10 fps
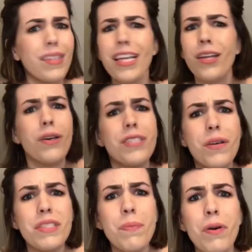And also
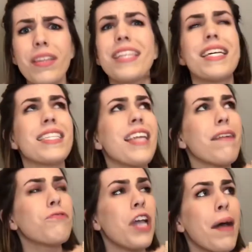it's a book that doesn't
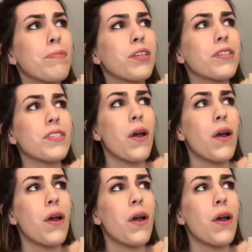have chapters.